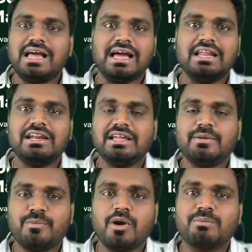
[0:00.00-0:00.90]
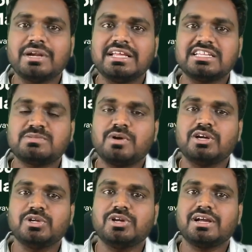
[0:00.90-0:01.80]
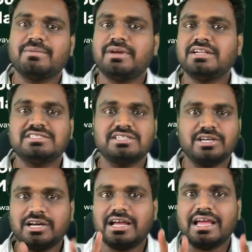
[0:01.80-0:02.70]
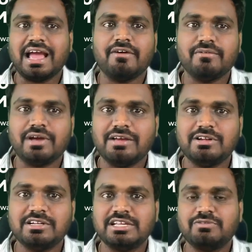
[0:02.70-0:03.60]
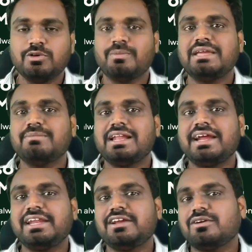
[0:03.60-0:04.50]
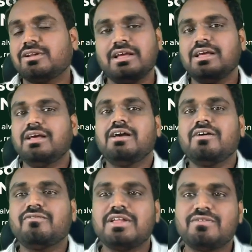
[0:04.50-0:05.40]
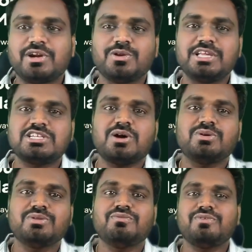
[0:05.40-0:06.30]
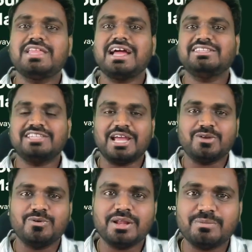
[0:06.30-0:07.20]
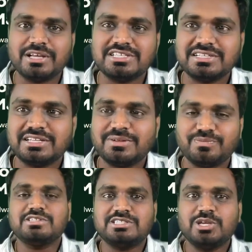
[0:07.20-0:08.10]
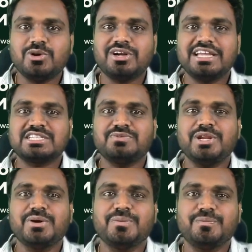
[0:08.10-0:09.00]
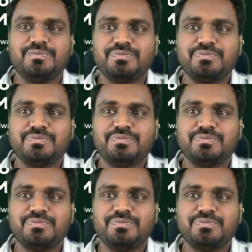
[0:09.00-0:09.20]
I'll promptly respond to your comments. I'll give you my email ID and all. Feel free to reach out. With that, thank you very much. See you on next video.